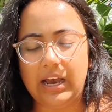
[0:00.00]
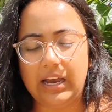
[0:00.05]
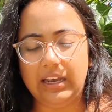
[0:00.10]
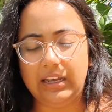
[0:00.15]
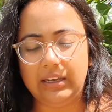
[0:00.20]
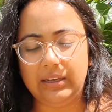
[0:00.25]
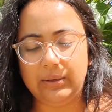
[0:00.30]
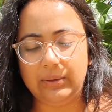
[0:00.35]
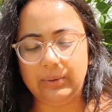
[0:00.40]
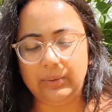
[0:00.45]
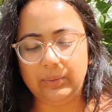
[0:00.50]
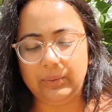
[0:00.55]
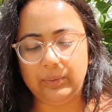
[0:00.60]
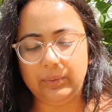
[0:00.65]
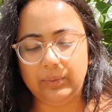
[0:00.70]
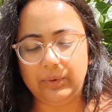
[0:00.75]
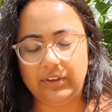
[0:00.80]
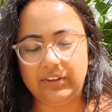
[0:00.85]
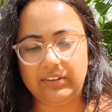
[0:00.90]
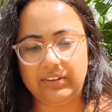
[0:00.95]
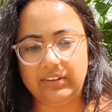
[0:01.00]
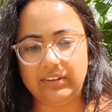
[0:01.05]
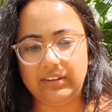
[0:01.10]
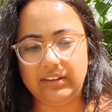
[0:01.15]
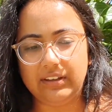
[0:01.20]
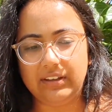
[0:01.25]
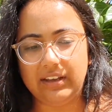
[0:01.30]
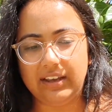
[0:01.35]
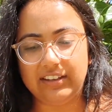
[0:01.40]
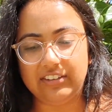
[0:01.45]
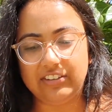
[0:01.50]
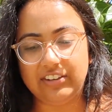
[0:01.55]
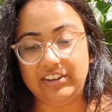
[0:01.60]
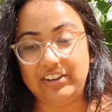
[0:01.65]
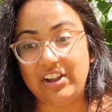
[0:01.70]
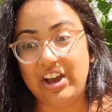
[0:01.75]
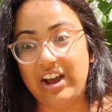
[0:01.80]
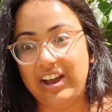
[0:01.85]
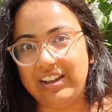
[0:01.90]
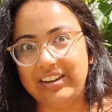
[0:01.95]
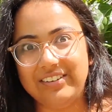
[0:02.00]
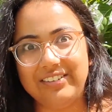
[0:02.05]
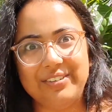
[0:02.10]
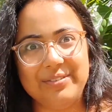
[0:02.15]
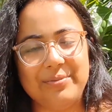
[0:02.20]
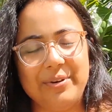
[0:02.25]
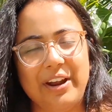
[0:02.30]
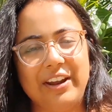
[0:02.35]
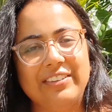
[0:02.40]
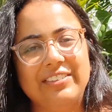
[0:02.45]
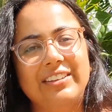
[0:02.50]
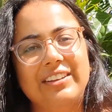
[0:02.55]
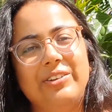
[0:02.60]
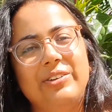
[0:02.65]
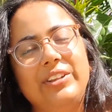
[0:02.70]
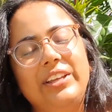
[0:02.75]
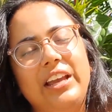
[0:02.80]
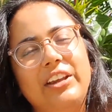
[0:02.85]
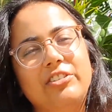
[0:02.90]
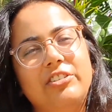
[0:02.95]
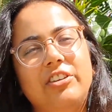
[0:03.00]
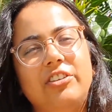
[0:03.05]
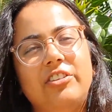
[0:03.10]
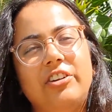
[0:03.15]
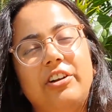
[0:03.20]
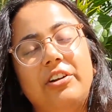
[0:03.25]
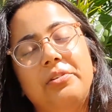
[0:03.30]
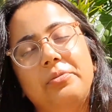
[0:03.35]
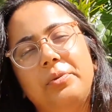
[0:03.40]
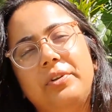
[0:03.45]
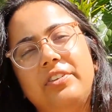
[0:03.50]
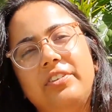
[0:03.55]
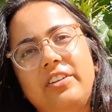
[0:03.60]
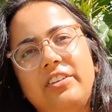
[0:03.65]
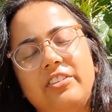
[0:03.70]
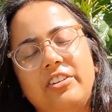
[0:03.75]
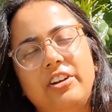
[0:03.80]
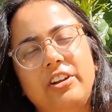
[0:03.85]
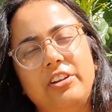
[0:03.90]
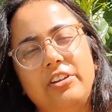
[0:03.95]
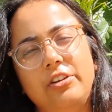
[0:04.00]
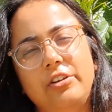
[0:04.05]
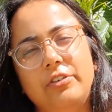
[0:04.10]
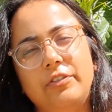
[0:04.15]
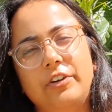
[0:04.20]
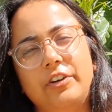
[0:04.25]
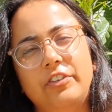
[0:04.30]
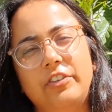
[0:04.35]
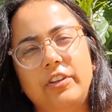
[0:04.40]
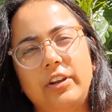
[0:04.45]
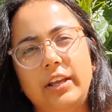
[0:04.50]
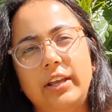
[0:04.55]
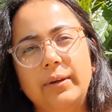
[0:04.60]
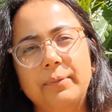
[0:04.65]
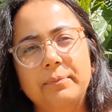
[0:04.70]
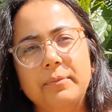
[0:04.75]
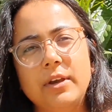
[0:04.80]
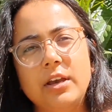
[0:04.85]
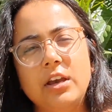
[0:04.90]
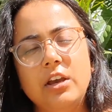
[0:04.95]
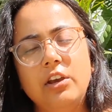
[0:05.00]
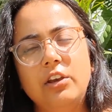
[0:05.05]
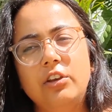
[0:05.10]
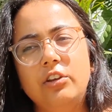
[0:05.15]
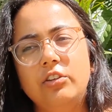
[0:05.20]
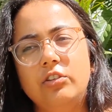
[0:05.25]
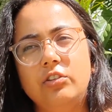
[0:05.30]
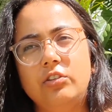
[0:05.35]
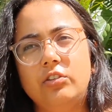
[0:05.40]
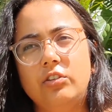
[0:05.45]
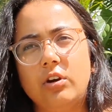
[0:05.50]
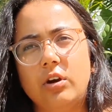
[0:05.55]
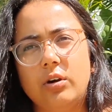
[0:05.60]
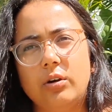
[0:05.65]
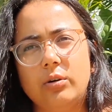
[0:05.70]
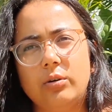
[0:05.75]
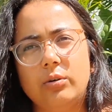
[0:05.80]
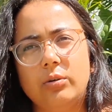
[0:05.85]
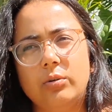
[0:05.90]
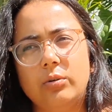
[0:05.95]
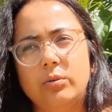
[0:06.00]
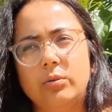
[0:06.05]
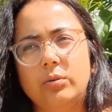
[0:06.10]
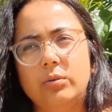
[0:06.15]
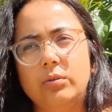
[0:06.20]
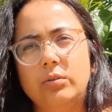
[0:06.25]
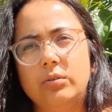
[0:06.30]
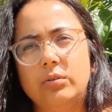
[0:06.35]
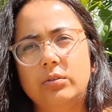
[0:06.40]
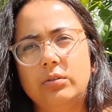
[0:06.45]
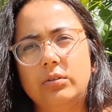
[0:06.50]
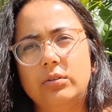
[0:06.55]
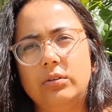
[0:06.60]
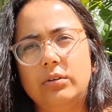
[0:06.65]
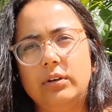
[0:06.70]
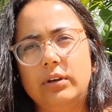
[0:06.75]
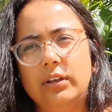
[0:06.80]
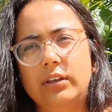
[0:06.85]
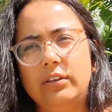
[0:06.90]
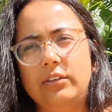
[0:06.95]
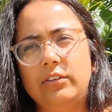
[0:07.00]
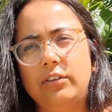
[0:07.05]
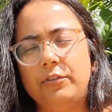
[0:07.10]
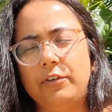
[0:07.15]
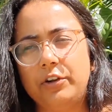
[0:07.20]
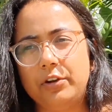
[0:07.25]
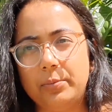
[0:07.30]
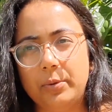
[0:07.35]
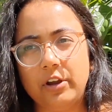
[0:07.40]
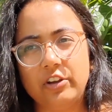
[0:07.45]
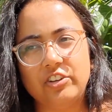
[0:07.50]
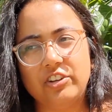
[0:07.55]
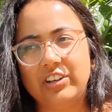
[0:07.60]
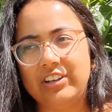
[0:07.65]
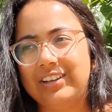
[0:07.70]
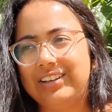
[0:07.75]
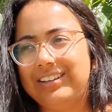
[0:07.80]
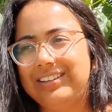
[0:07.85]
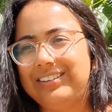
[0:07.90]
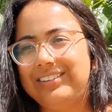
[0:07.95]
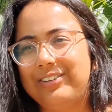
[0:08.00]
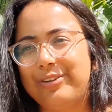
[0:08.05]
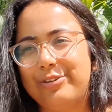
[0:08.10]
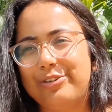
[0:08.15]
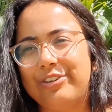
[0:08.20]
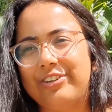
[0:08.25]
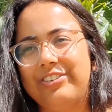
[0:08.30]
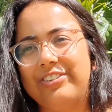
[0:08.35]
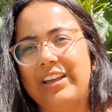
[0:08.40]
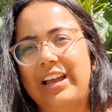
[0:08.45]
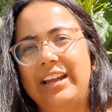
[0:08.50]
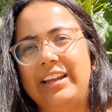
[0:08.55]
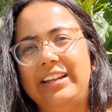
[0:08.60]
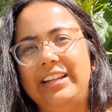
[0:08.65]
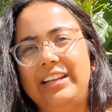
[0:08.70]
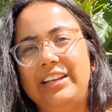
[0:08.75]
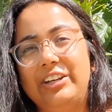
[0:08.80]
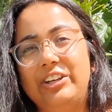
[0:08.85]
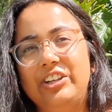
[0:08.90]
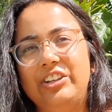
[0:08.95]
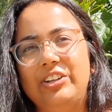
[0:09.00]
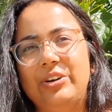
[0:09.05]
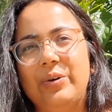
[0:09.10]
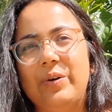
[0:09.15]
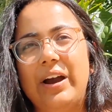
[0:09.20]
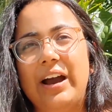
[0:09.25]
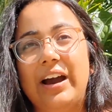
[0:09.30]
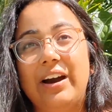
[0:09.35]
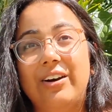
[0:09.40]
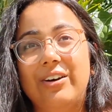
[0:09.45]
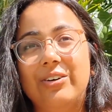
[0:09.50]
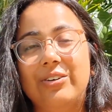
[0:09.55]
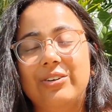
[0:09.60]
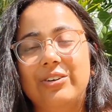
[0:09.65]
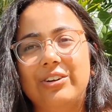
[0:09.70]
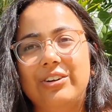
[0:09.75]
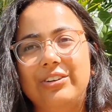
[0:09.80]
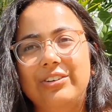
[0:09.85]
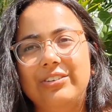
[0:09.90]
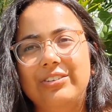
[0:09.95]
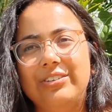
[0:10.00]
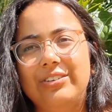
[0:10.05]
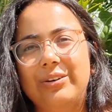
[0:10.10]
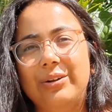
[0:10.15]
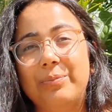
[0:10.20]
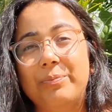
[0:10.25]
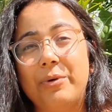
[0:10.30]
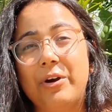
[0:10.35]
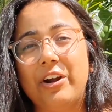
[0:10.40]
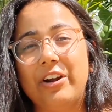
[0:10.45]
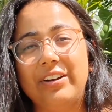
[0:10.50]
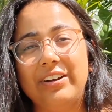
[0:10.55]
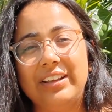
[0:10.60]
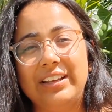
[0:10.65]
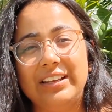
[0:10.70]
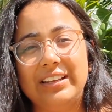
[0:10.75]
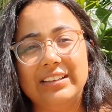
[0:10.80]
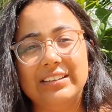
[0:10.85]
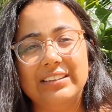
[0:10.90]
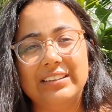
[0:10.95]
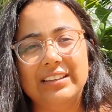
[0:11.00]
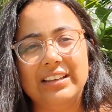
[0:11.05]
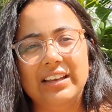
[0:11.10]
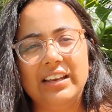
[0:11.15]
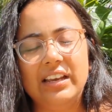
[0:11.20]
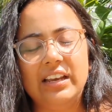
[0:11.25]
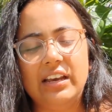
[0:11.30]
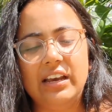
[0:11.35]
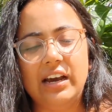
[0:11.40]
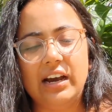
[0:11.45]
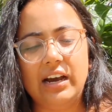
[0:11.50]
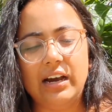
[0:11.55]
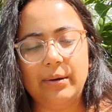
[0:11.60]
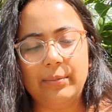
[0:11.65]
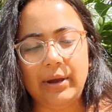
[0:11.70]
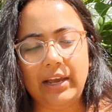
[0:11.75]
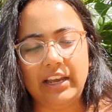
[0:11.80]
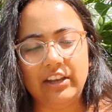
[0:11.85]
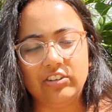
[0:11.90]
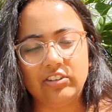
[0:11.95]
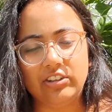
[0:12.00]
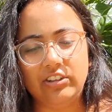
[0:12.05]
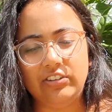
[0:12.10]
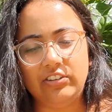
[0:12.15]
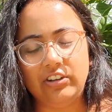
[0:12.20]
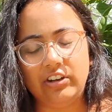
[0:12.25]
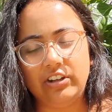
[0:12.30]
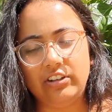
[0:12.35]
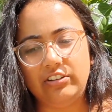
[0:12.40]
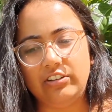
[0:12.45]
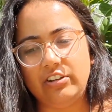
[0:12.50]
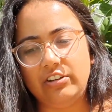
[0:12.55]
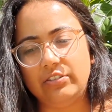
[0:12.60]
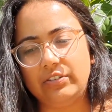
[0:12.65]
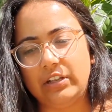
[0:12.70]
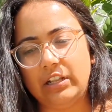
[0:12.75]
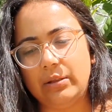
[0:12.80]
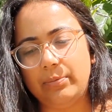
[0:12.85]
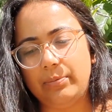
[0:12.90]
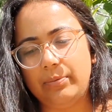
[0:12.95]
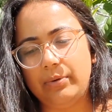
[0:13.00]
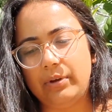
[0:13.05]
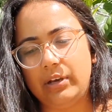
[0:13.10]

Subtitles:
I was actually not depressed. It only actually started once I started university. So severe depression, social anxiety, couldn't go out, couldn't go to parties. I actually started to develop